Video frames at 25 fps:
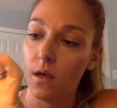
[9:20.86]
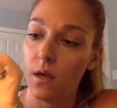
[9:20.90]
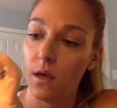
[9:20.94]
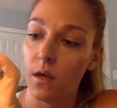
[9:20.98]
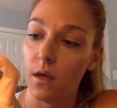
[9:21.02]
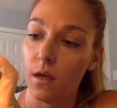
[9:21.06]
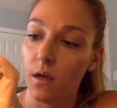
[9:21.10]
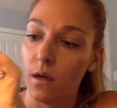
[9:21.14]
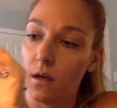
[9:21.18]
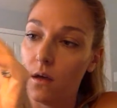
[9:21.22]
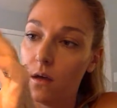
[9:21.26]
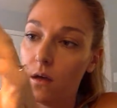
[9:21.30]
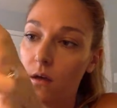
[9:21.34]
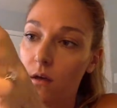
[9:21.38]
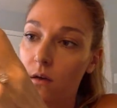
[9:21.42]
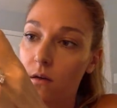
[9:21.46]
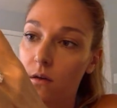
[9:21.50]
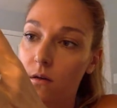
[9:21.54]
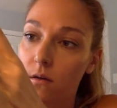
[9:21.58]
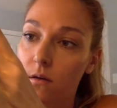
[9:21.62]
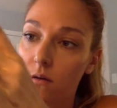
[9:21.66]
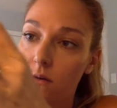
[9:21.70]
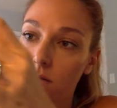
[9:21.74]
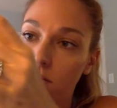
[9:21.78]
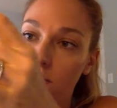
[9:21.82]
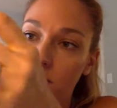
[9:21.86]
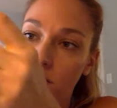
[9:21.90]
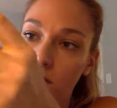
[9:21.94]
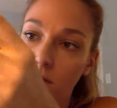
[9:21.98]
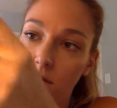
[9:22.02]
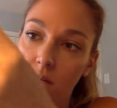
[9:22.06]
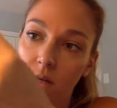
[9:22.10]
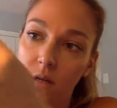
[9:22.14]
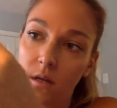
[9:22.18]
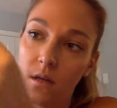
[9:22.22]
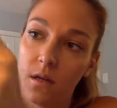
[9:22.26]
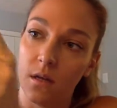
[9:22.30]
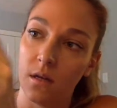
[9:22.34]
And
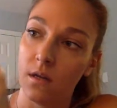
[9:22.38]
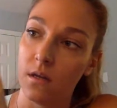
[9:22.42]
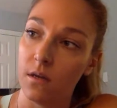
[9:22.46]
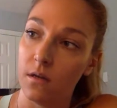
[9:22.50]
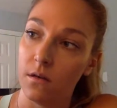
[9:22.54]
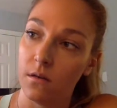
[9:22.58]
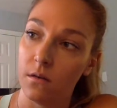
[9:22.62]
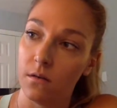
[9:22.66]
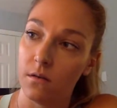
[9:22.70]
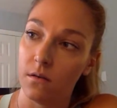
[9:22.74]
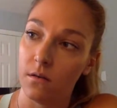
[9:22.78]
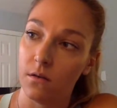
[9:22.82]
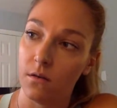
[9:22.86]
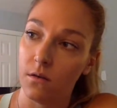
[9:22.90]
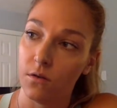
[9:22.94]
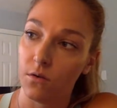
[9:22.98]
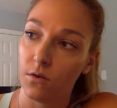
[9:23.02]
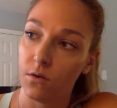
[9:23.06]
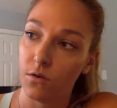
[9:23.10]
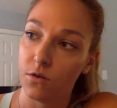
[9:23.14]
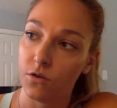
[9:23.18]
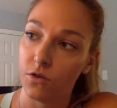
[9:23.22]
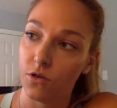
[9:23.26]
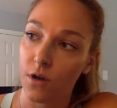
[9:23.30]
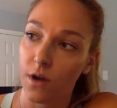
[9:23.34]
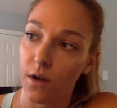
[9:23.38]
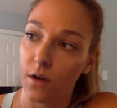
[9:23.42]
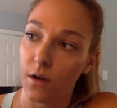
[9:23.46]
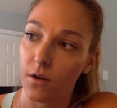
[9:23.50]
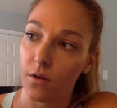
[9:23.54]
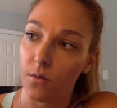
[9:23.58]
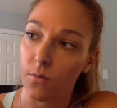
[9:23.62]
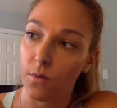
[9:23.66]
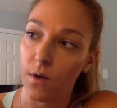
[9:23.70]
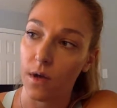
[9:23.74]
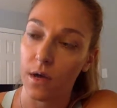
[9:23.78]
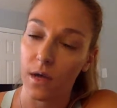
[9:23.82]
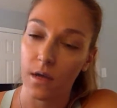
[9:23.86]
then you could track
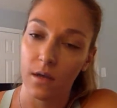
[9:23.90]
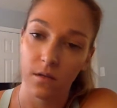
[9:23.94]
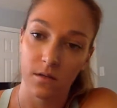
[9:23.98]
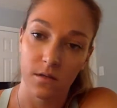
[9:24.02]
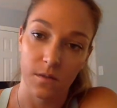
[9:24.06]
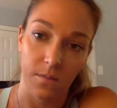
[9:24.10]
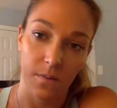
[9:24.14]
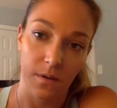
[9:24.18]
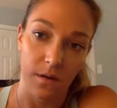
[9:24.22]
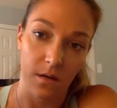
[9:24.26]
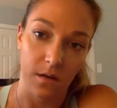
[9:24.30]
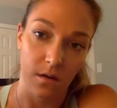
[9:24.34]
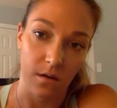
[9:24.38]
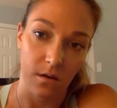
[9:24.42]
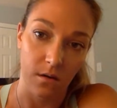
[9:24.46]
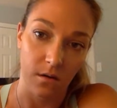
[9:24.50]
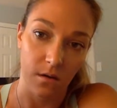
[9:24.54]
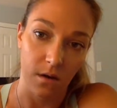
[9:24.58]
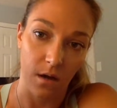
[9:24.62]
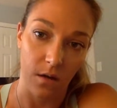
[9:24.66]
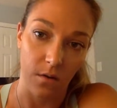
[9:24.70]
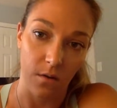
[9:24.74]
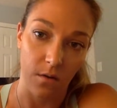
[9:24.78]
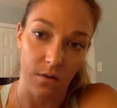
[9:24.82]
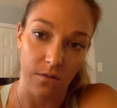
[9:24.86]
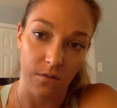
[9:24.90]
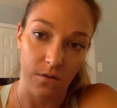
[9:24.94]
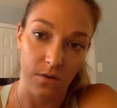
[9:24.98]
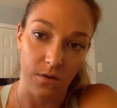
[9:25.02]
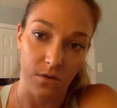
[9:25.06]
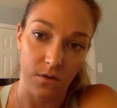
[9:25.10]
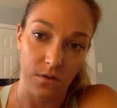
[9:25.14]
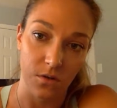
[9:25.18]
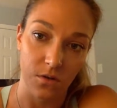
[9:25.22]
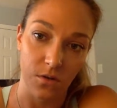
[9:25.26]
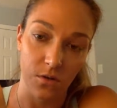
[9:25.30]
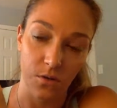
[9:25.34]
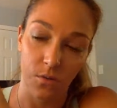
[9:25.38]
your weight depending on how often
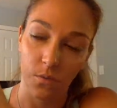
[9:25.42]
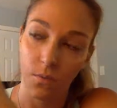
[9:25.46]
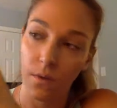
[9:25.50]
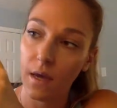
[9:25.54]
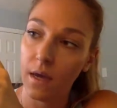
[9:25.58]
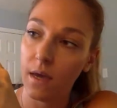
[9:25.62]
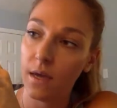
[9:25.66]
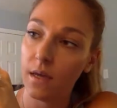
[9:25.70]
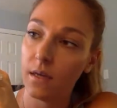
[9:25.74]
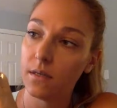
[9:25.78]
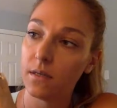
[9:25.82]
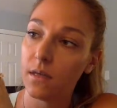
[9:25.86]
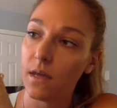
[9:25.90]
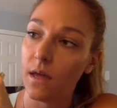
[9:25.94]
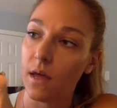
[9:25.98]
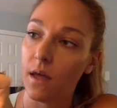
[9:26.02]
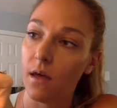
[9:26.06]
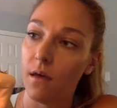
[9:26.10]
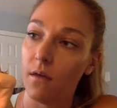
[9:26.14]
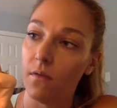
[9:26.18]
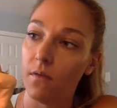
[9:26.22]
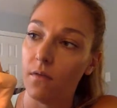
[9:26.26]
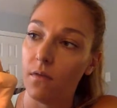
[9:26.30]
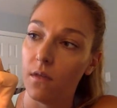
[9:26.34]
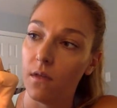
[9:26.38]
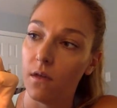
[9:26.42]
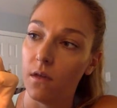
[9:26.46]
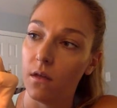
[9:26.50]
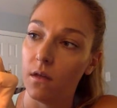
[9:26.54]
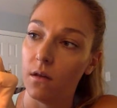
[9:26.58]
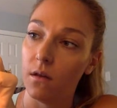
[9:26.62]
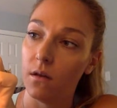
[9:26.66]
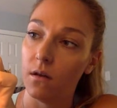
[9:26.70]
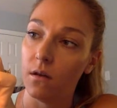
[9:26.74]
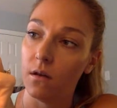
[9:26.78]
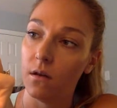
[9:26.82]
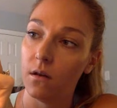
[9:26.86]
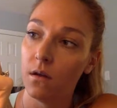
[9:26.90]
you did your weight, and
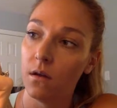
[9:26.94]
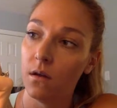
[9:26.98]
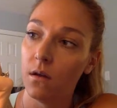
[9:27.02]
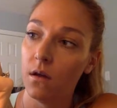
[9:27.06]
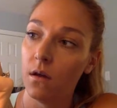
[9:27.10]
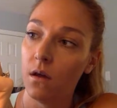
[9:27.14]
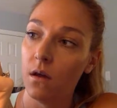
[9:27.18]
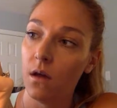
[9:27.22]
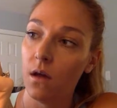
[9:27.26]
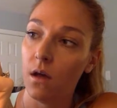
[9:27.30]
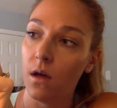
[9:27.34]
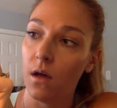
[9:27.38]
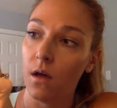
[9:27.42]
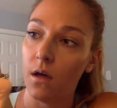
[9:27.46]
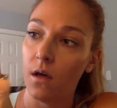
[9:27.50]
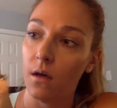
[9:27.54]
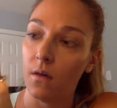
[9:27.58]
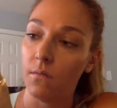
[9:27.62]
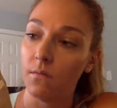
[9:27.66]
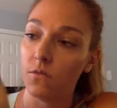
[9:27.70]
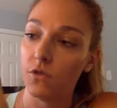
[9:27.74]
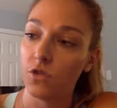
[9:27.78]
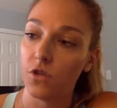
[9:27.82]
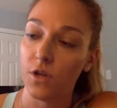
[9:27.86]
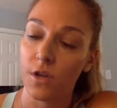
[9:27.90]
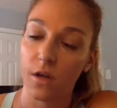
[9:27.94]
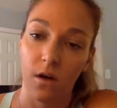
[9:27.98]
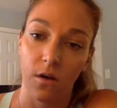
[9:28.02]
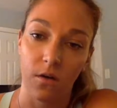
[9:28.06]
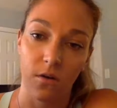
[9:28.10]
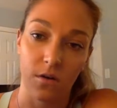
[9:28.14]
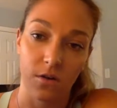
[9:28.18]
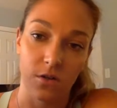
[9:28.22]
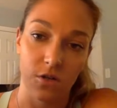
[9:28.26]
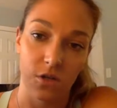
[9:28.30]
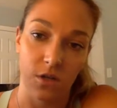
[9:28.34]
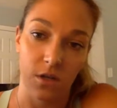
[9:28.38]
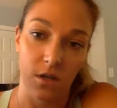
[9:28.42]
then
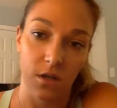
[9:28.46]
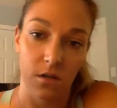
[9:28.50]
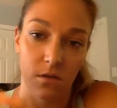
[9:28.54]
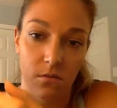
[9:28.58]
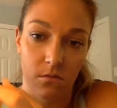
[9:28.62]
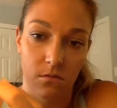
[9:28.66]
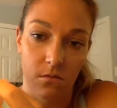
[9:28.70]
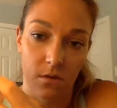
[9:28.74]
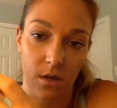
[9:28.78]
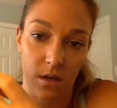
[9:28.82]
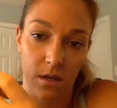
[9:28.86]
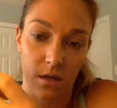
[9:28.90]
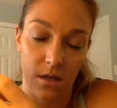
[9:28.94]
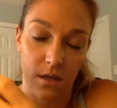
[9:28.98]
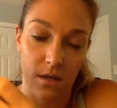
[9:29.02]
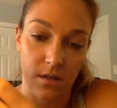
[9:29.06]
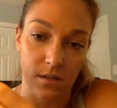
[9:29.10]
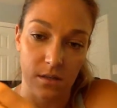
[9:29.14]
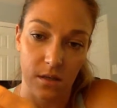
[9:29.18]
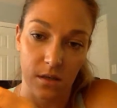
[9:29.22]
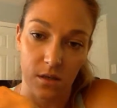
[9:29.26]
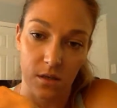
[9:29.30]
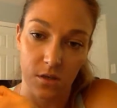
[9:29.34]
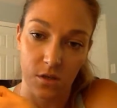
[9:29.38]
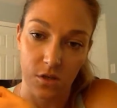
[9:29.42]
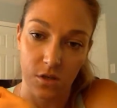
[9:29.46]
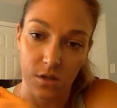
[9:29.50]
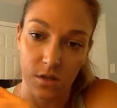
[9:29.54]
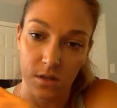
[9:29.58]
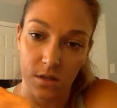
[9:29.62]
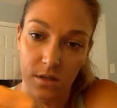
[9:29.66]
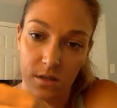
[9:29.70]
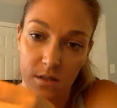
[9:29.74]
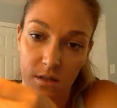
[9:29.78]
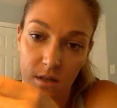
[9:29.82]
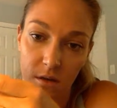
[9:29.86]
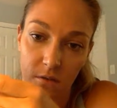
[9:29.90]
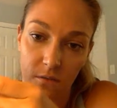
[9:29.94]
Shakeology, and like I said, I just
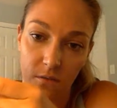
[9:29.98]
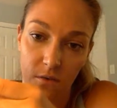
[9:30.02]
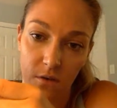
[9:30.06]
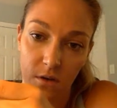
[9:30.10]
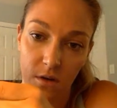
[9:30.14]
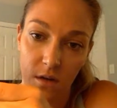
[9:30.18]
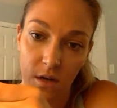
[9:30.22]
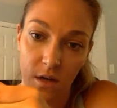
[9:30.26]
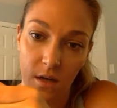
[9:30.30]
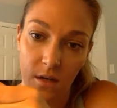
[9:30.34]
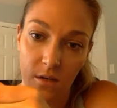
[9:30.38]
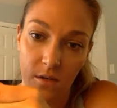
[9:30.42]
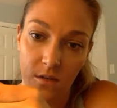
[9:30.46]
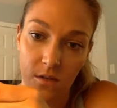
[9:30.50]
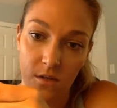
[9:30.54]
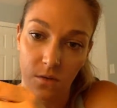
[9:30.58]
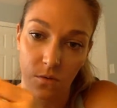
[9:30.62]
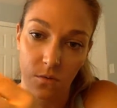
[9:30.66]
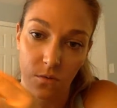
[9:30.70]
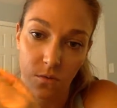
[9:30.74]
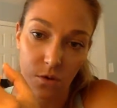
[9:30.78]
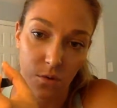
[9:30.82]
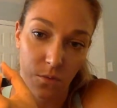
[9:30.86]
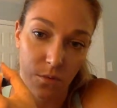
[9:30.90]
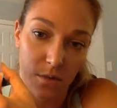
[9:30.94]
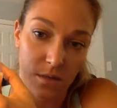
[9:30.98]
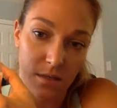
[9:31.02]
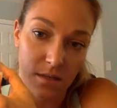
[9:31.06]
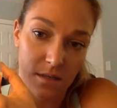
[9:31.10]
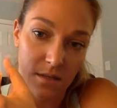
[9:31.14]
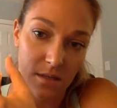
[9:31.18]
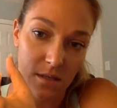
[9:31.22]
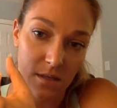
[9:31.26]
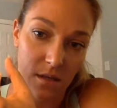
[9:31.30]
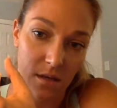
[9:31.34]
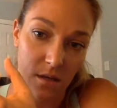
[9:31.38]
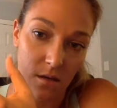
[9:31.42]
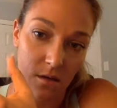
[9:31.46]
clicked that for today, and so you would
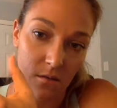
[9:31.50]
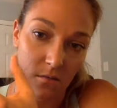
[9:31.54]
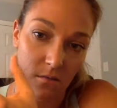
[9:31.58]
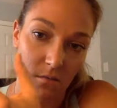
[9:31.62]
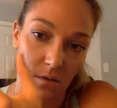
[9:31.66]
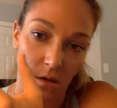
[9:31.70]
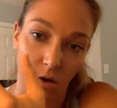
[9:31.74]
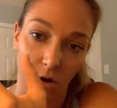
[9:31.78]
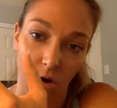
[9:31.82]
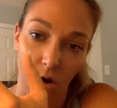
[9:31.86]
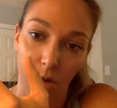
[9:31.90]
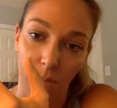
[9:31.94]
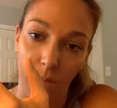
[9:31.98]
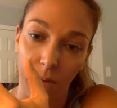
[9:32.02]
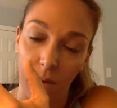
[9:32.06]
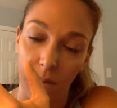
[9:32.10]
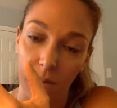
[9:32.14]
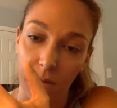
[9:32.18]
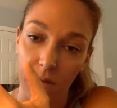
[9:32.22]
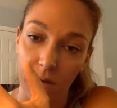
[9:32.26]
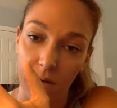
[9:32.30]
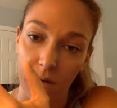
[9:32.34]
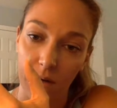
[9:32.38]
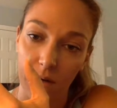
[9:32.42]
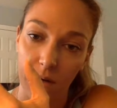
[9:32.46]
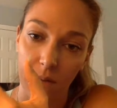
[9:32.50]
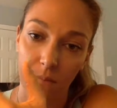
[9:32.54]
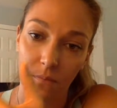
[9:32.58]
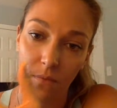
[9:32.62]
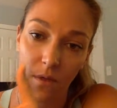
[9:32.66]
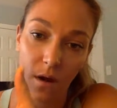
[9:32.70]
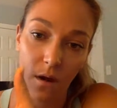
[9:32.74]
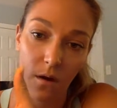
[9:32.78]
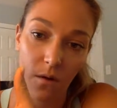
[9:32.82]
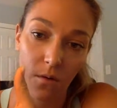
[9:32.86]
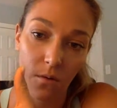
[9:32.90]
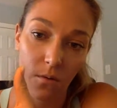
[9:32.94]
see it all populated up there.